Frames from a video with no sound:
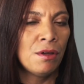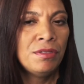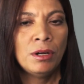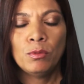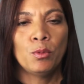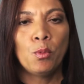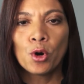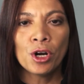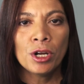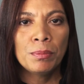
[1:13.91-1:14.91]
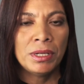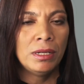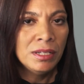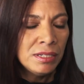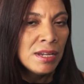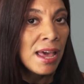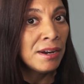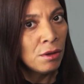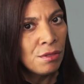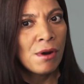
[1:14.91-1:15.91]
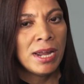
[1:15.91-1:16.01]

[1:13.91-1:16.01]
thought that it would work, but Clinton had other